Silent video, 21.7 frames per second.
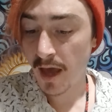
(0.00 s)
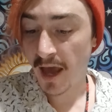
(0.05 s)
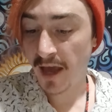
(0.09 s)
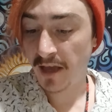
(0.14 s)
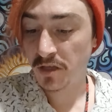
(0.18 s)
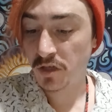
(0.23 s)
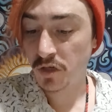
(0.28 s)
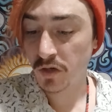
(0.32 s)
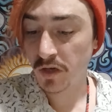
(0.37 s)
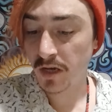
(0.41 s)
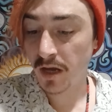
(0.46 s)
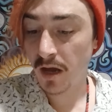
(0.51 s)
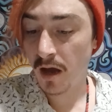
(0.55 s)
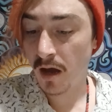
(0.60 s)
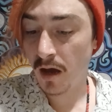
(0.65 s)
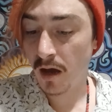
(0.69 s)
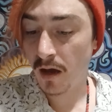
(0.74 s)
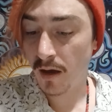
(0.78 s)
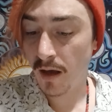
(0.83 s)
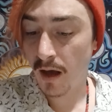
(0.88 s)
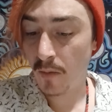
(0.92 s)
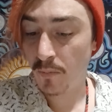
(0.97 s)
Entering a,
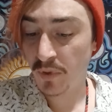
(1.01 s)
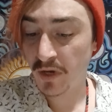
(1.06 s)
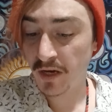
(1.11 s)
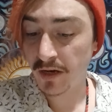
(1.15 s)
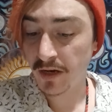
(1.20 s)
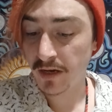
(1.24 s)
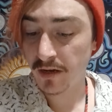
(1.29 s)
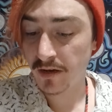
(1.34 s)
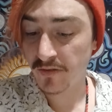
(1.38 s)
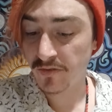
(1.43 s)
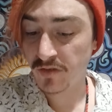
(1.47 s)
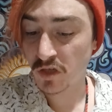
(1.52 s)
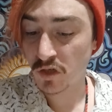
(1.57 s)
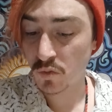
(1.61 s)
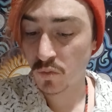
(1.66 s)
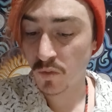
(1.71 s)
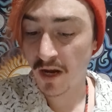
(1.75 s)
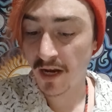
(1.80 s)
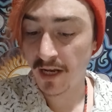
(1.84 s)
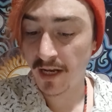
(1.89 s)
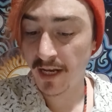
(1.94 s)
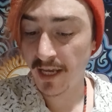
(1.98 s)
uh, a period of
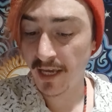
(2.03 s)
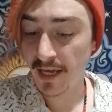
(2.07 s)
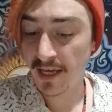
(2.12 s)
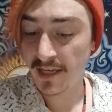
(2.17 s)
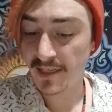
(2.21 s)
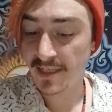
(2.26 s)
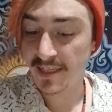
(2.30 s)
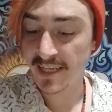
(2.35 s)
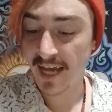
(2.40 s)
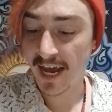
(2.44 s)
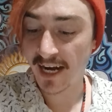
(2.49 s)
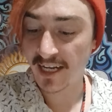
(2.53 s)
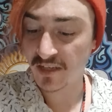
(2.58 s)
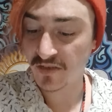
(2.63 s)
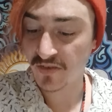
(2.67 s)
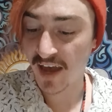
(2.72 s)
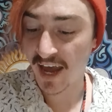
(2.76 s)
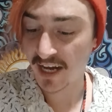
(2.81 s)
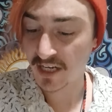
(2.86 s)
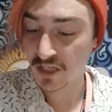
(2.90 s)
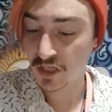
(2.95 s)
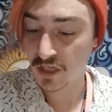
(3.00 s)
serenity and
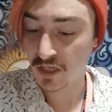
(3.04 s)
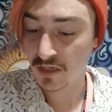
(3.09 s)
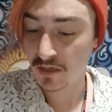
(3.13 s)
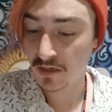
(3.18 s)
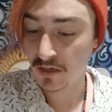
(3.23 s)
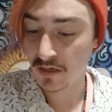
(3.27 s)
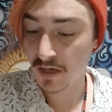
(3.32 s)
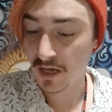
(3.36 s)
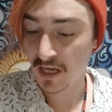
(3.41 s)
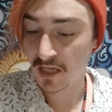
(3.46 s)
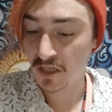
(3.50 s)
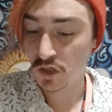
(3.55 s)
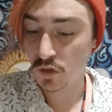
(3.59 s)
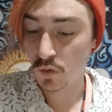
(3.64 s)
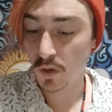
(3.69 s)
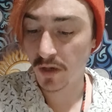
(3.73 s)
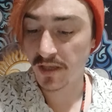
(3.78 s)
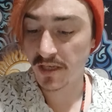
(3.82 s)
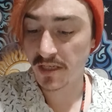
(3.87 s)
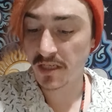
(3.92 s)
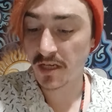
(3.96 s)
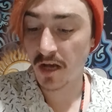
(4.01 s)
satisfaction.
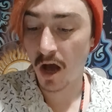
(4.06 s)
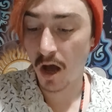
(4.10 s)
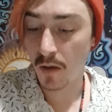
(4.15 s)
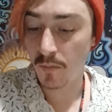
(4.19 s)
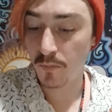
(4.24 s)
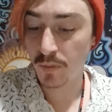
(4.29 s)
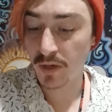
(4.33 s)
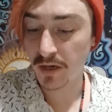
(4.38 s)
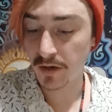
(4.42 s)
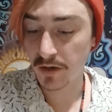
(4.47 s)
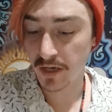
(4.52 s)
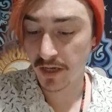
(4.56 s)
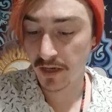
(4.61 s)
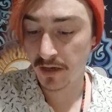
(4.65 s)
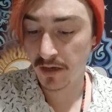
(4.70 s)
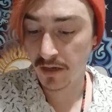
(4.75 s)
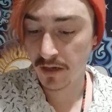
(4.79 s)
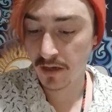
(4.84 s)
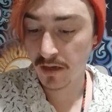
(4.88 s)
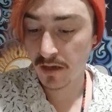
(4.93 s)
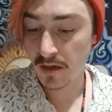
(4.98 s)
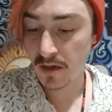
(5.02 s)
Enjoy this calm period.
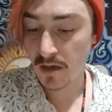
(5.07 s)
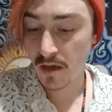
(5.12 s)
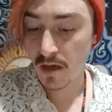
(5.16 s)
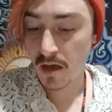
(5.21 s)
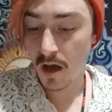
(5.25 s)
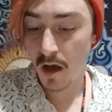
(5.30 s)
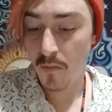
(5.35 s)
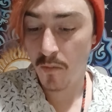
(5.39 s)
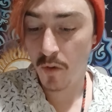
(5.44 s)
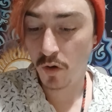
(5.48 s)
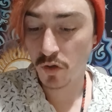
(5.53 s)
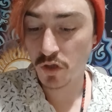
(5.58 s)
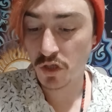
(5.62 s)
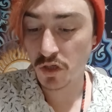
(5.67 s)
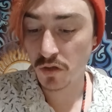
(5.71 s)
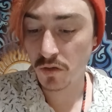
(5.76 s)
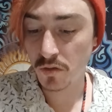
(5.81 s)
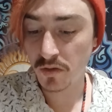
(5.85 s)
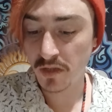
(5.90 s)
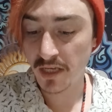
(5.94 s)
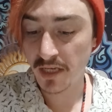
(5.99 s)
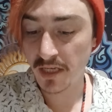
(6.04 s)

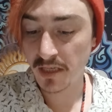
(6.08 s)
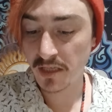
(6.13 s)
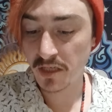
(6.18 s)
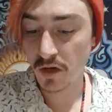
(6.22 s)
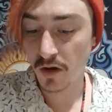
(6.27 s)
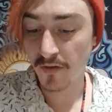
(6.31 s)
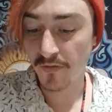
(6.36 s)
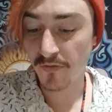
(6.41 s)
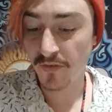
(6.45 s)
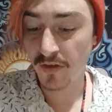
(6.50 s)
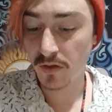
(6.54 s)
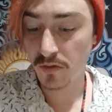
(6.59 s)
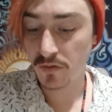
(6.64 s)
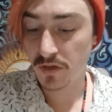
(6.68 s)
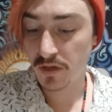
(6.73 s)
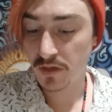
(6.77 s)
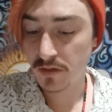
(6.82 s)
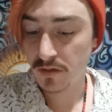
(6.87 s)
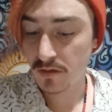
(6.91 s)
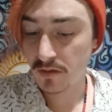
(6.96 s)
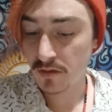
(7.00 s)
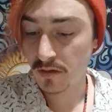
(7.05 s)
Emotional needs are filled.
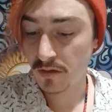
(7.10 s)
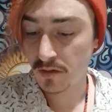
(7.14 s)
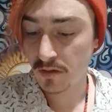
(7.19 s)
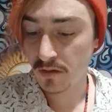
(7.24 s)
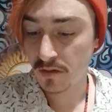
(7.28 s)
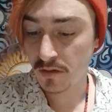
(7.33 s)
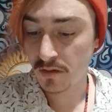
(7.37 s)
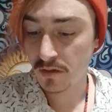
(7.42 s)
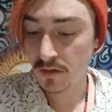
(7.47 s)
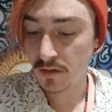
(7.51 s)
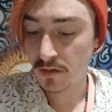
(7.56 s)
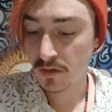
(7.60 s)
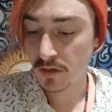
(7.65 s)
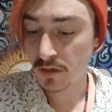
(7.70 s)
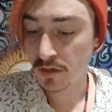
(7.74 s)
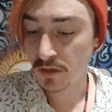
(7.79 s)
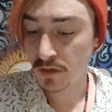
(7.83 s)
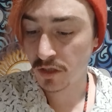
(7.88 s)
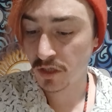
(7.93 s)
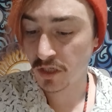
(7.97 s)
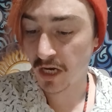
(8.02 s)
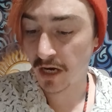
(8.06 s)

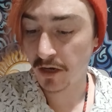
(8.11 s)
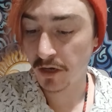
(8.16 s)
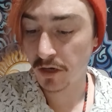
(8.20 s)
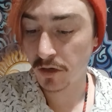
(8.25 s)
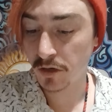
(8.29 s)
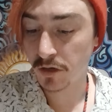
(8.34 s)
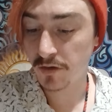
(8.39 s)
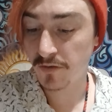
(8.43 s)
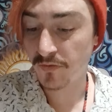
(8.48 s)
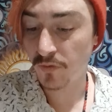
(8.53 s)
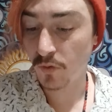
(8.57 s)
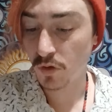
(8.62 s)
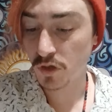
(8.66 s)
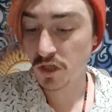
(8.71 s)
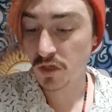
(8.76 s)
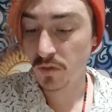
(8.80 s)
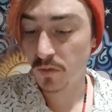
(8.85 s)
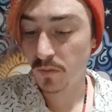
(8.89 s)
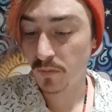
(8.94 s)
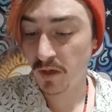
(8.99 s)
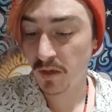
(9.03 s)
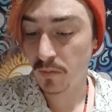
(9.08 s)
Share your good
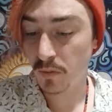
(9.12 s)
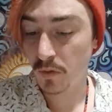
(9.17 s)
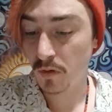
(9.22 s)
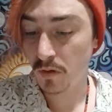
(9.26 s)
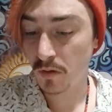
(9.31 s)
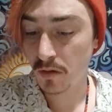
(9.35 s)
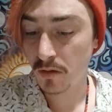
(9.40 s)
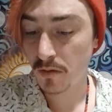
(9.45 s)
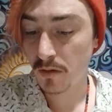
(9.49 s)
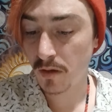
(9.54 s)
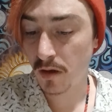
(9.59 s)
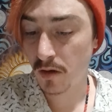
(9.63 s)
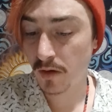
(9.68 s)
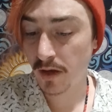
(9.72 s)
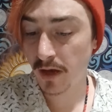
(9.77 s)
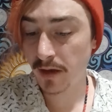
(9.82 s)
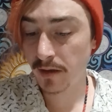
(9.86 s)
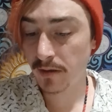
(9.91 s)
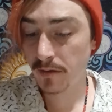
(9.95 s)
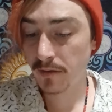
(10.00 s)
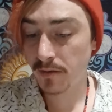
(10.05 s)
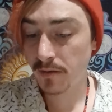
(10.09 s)
fortune with people,
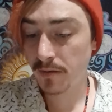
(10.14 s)
okay?